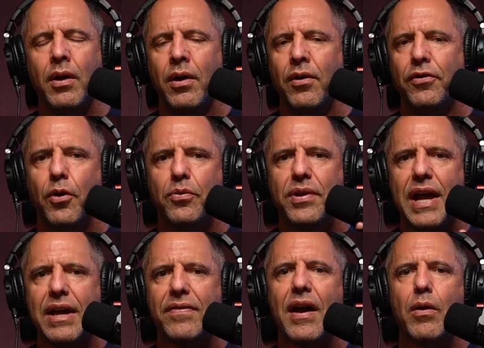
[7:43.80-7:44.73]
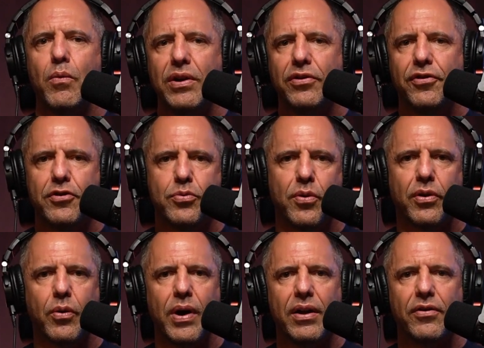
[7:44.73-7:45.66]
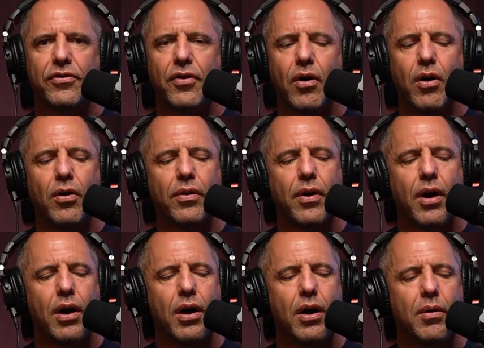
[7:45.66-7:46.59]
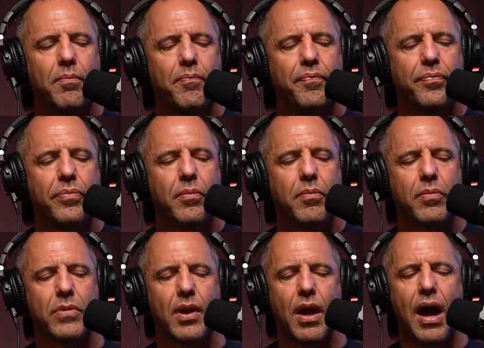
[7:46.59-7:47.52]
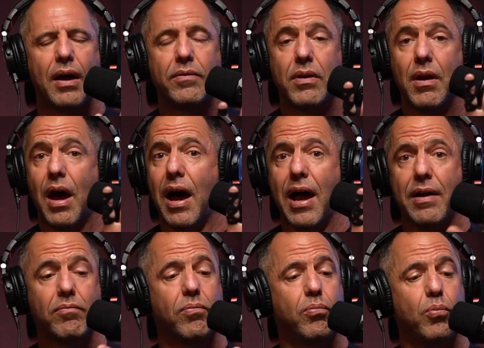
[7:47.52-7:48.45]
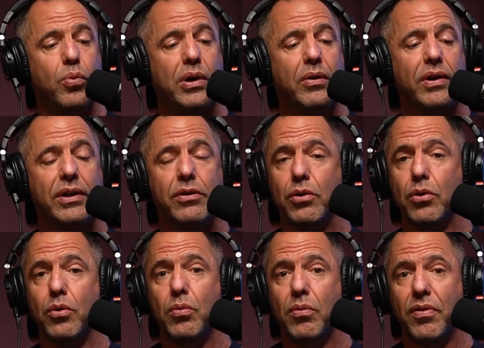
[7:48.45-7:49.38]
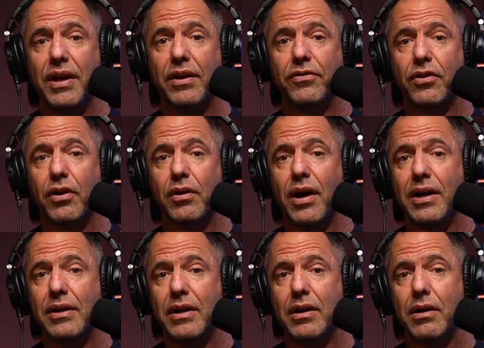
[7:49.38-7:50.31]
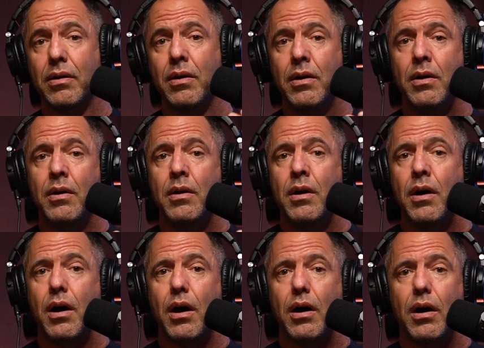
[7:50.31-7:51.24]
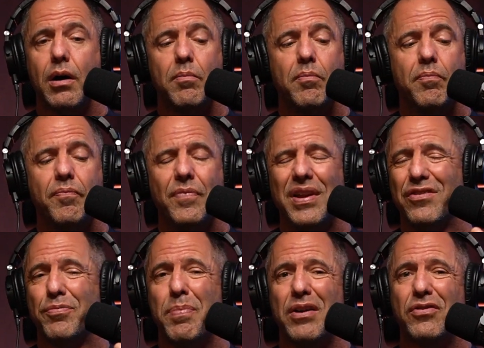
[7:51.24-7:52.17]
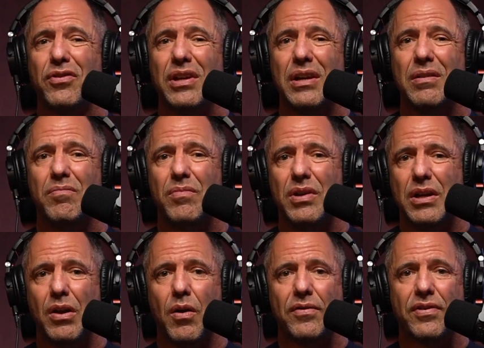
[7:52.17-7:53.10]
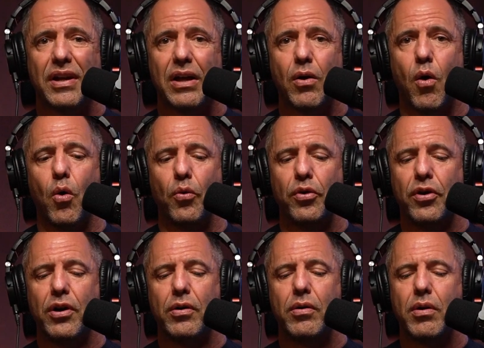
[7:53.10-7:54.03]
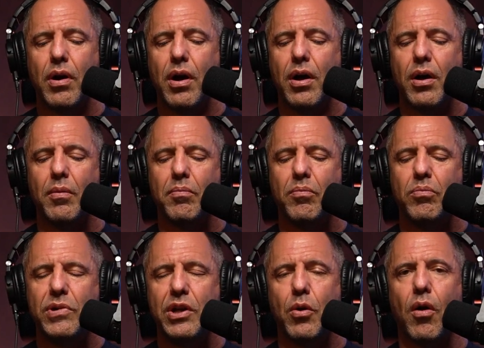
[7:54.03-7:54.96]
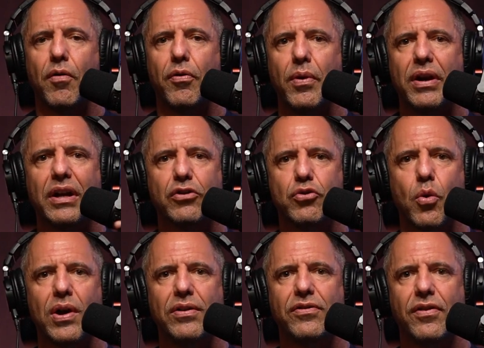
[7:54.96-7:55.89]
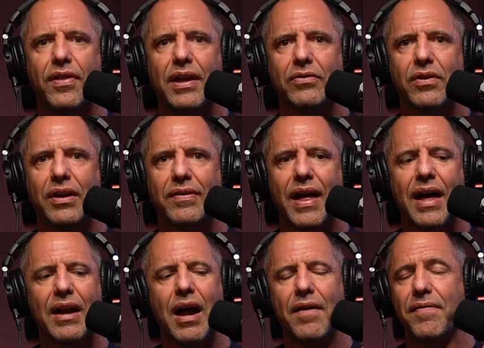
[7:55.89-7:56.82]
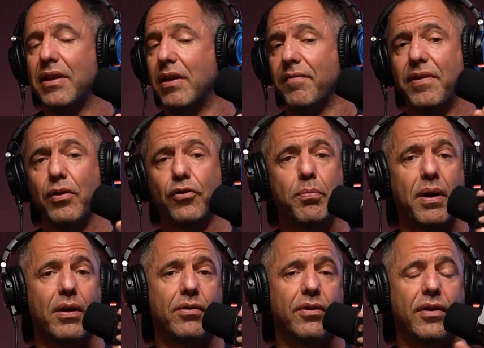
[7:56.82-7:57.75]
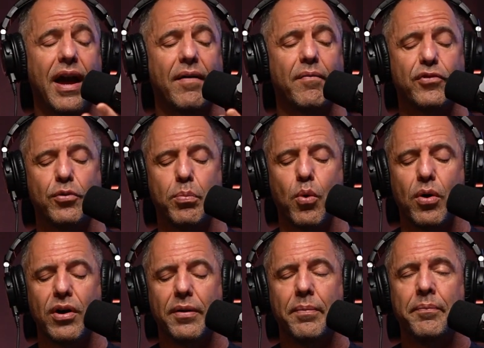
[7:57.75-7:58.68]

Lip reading: So take that research with a grain of salt. I really do think it's a good idea. And especially, you know, as I get older, you know, arthritic joints and things like that, I think it feels better to have them supported.